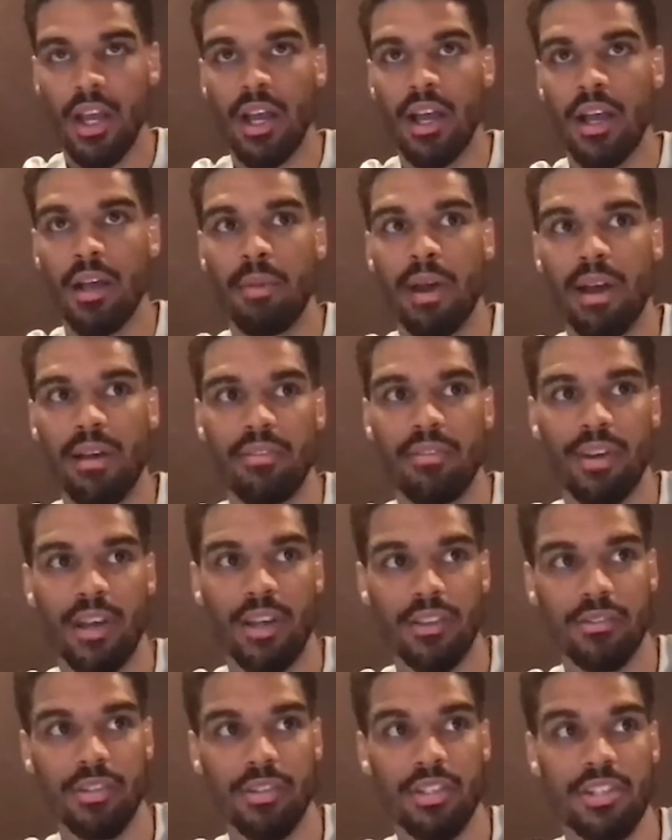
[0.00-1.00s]
my
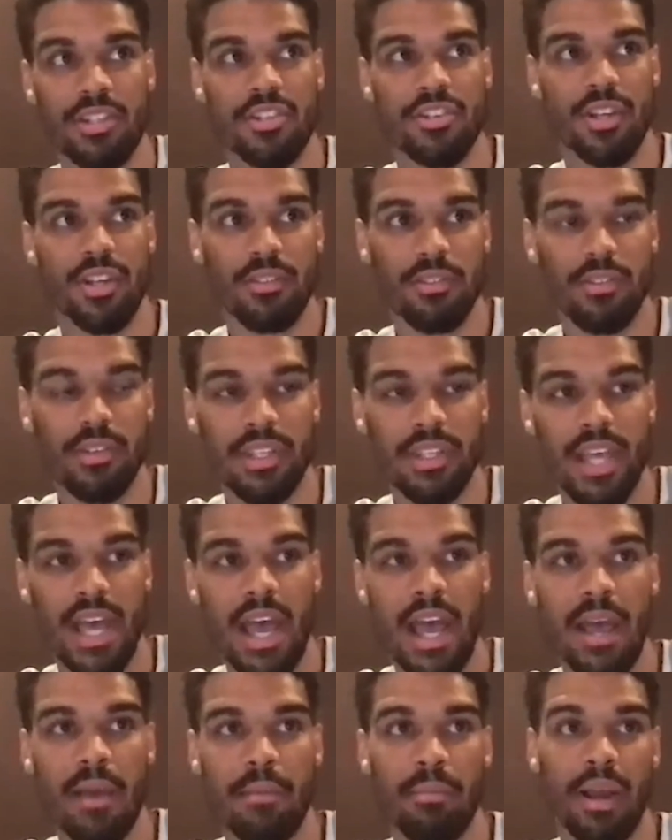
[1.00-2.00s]
father really struggled with
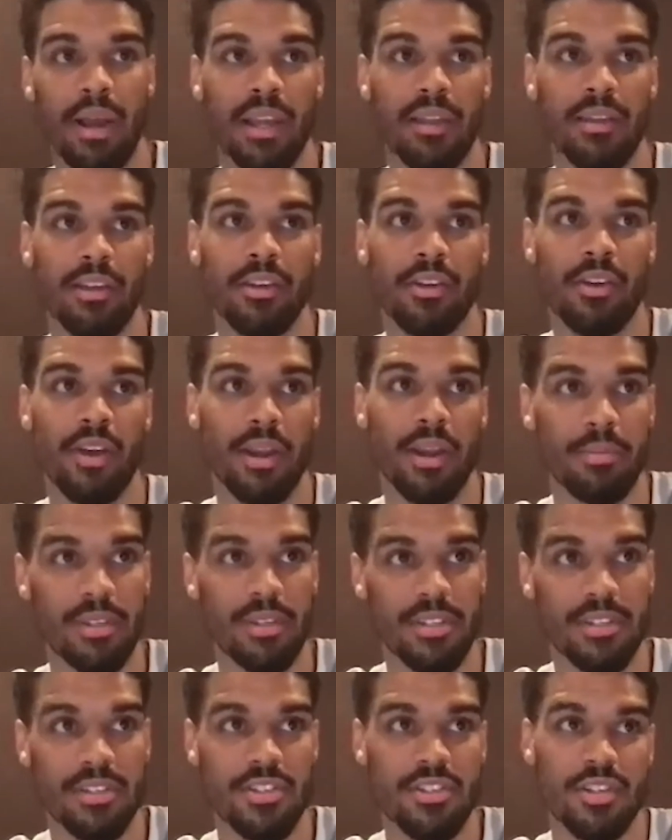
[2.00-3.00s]
that. My
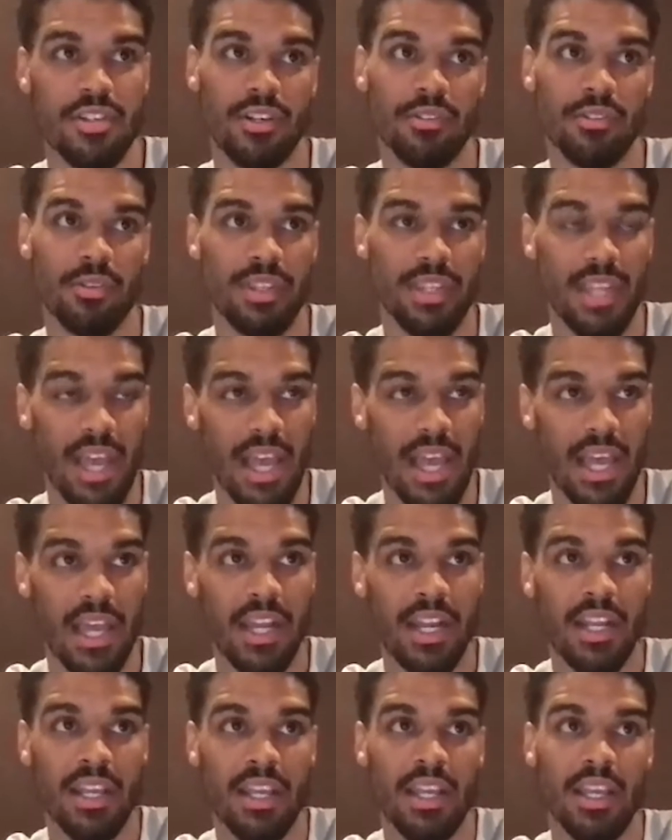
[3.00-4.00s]
grandma struggled with that.
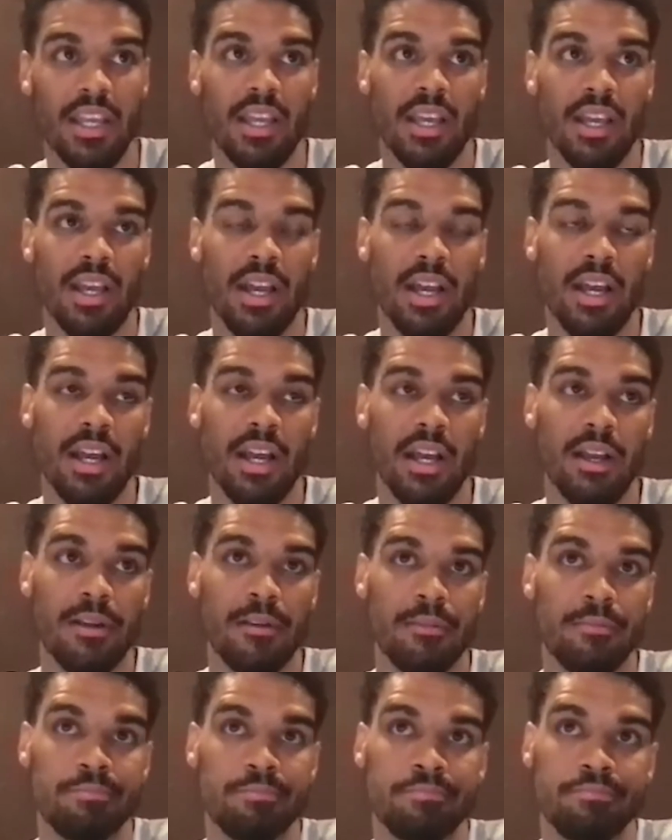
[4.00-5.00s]

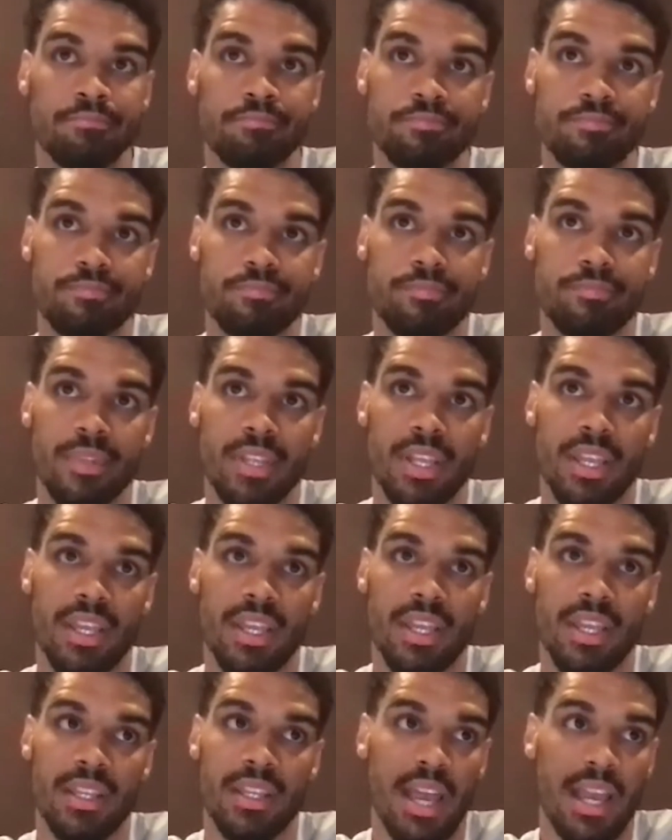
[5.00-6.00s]

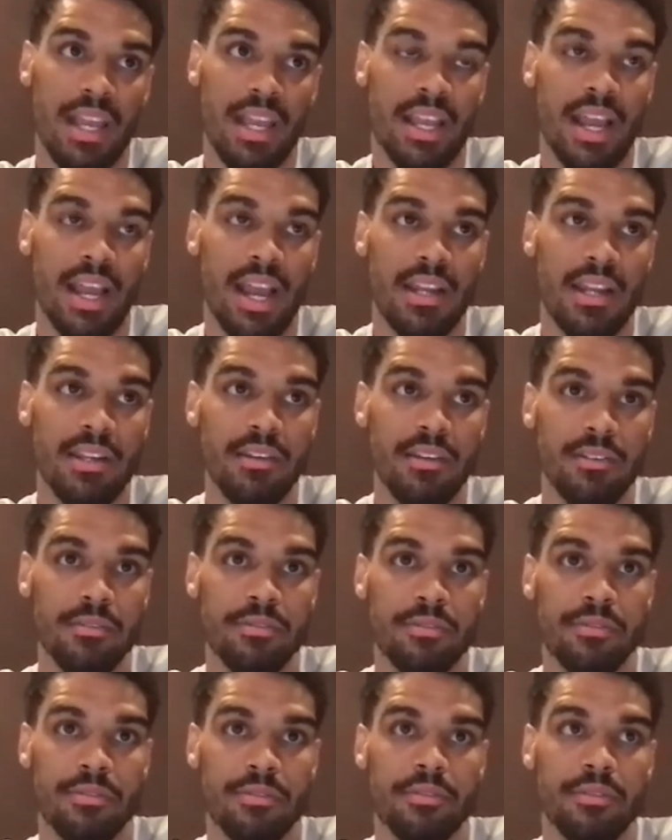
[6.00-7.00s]
And that kind of
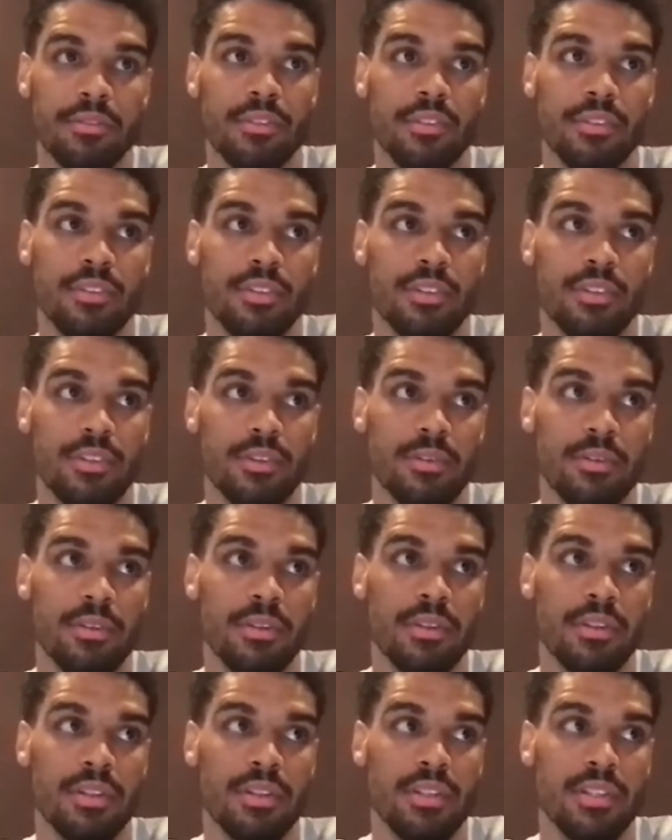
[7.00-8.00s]

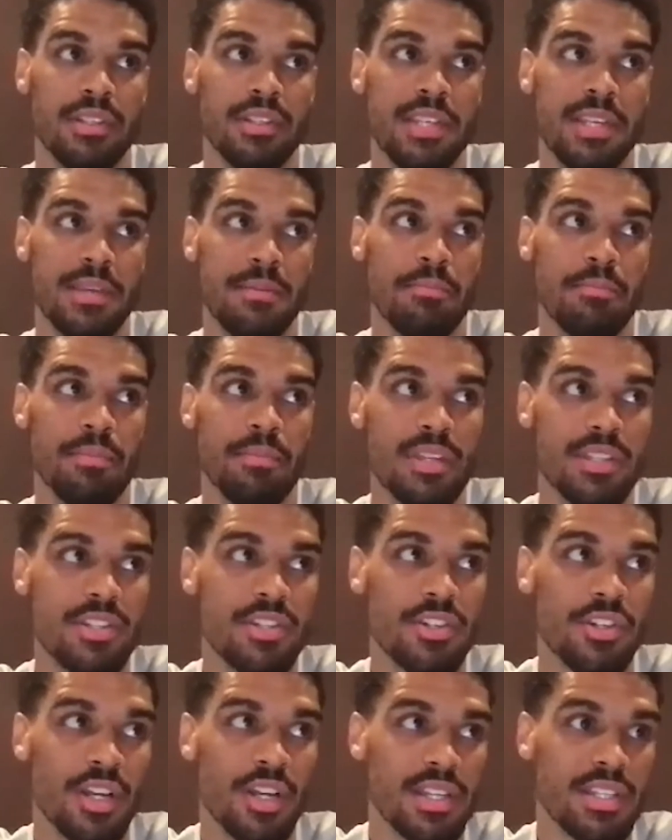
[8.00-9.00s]
deep
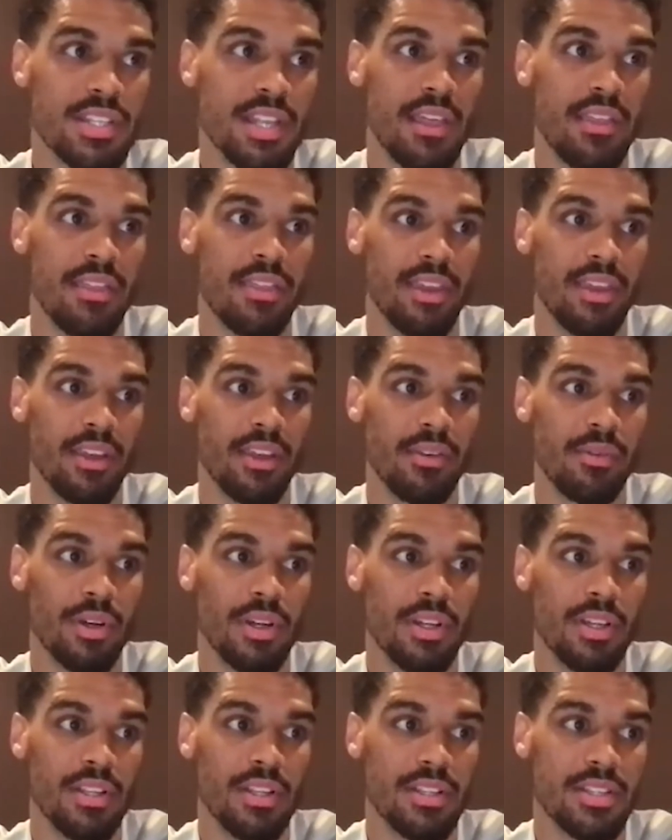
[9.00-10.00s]
mistrust, I think,
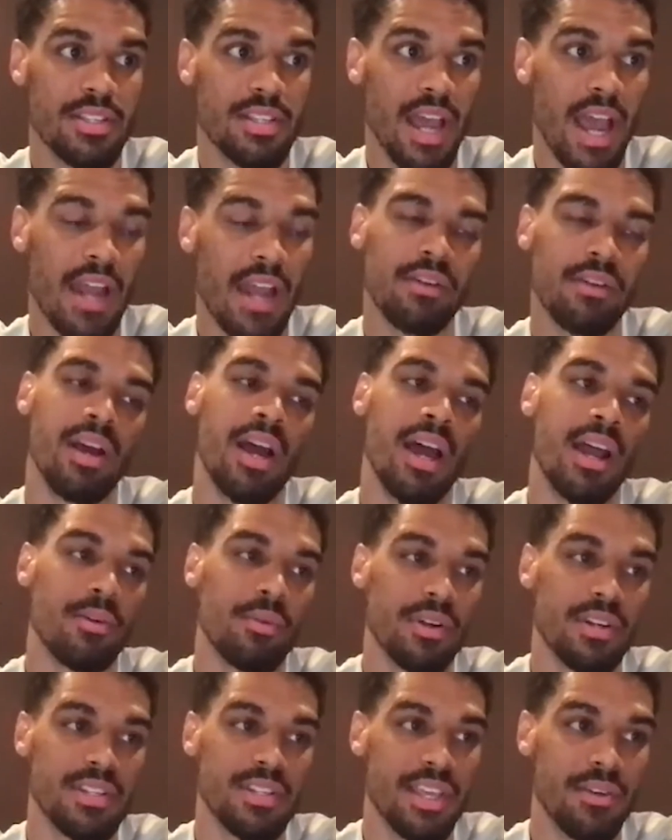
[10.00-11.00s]
was, I don't
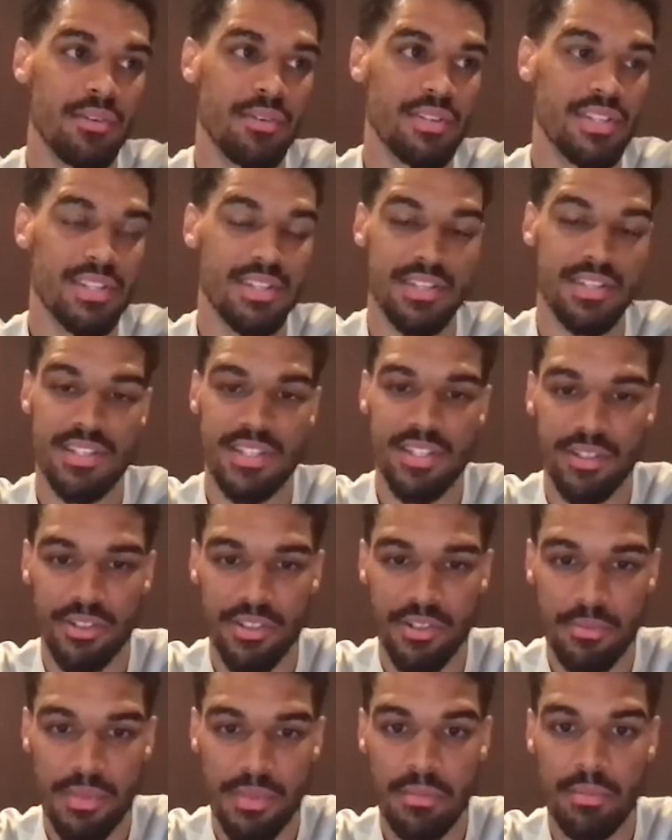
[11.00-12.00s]
want to say it was instilled
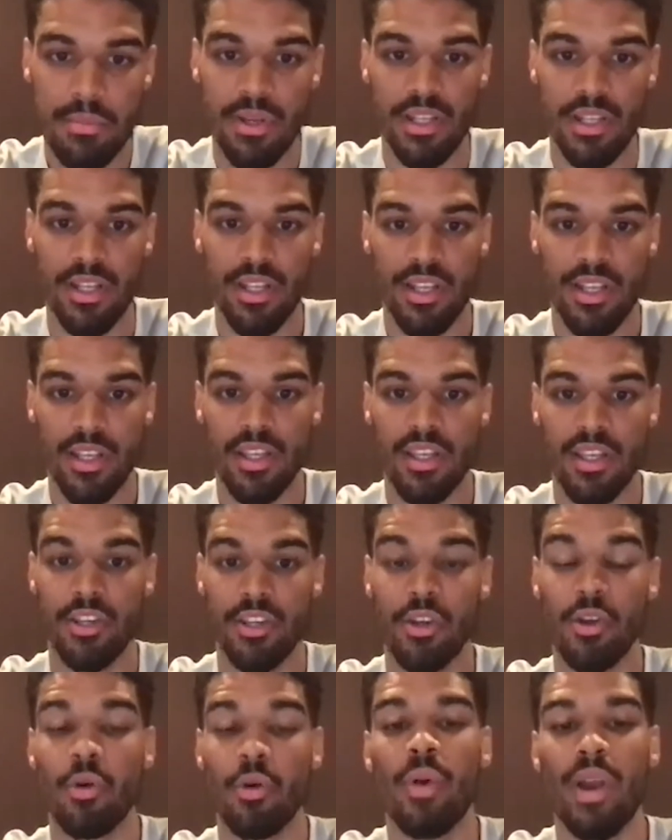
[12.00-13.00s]
in me, but
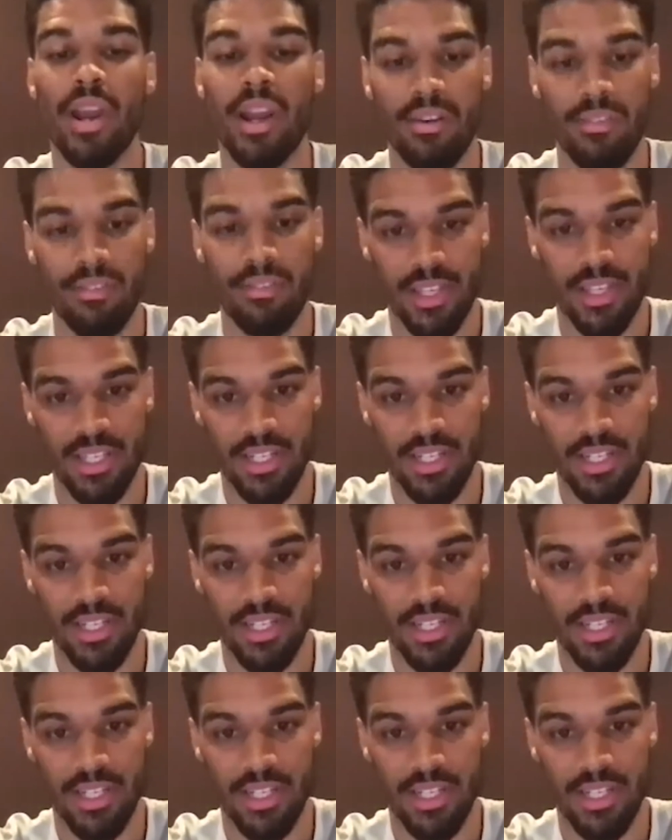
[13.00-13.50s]
you're aware of it